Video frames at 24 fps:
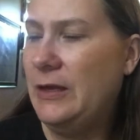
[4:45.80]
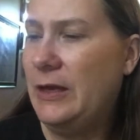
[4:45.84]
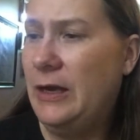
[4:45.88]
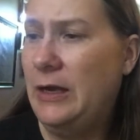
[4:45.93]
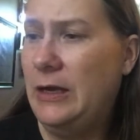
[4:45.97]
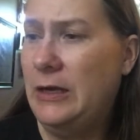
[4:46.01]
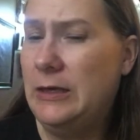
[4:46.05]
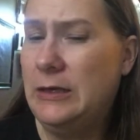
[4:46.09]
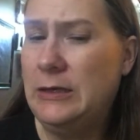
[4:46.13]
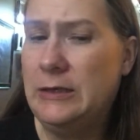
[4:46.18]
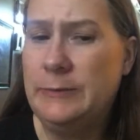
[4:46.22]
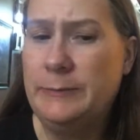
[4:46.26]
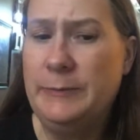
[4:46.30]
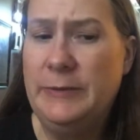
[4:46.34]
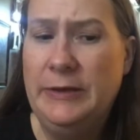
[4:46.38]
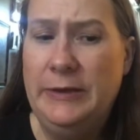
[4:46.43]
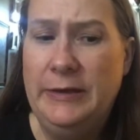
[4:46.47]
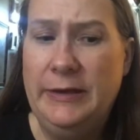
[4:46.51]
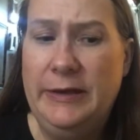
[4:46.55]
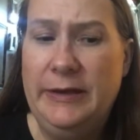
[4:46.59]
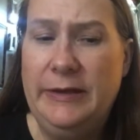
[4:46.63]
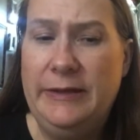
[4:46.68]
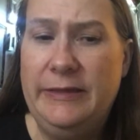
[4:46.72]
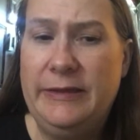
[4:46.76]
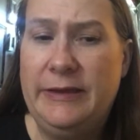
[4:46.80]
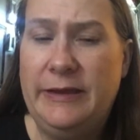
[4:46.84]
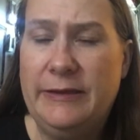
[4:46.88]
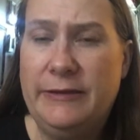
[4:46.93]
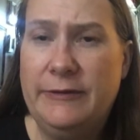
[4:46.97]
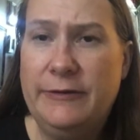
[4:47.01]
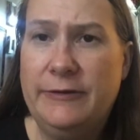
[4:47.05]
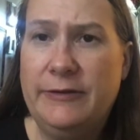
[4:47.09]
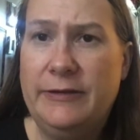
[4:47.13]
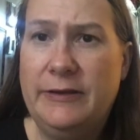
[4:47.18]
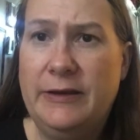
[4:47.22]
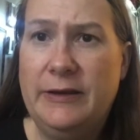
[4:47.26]
Um, the
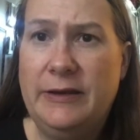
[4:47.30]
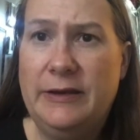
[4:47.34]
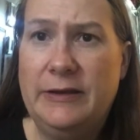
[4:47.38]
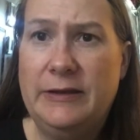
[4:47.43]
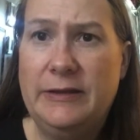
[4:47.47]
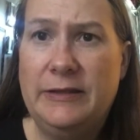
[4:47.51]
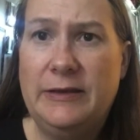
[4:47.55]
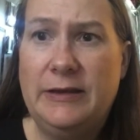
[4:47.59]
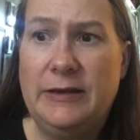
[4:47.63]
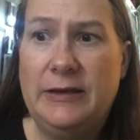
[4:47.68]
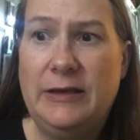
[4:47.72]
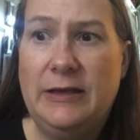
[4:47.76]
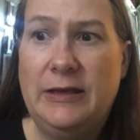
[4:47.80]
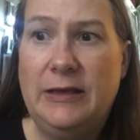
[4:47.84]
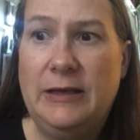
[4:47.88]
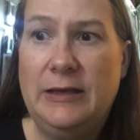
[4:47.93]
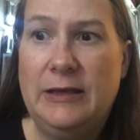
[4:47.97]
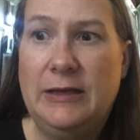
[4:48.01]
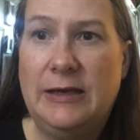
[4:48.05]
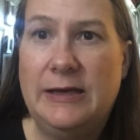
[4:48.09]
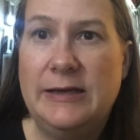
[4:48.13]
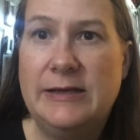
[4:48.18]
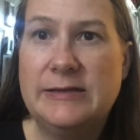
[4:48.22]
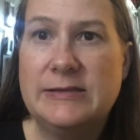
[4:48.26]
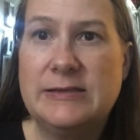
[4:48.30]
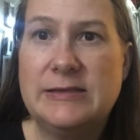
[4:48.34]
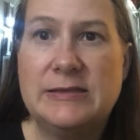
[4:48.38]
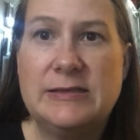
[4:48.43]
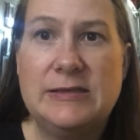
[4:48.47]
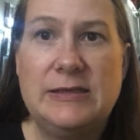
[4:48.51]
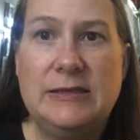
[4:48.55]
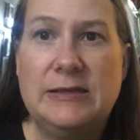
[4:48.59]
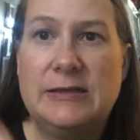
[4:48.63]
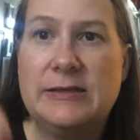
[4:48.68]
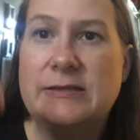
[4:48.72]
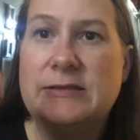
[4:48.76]
other thing that he likes is
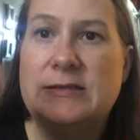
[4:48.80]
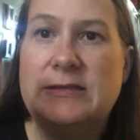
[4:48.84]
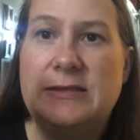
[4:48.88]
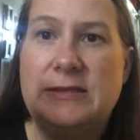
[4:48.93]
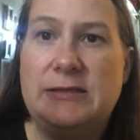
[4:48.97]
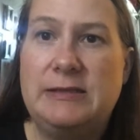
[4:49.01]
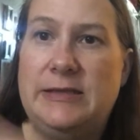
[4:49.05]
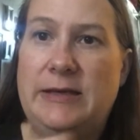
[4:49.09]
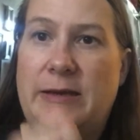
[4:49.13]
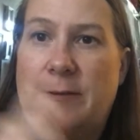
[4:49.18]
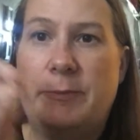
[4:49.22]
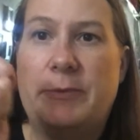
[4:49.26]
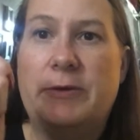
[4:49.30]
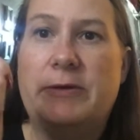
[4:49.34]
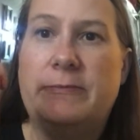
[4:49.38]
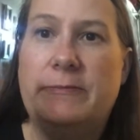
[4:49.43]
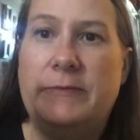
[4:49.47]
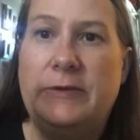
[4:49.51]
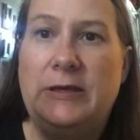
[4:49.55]
he likes to dip.